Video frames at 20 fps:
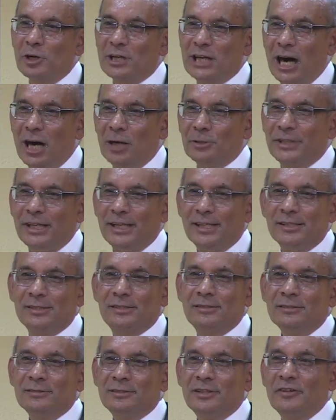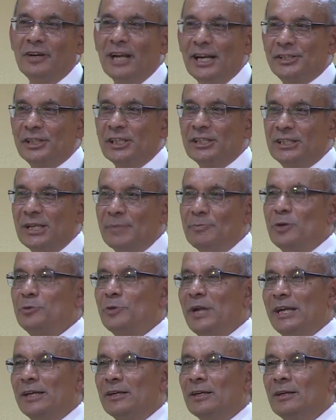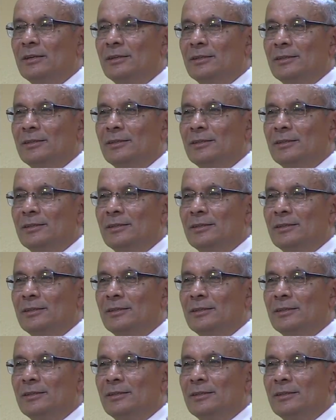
account is the relationship between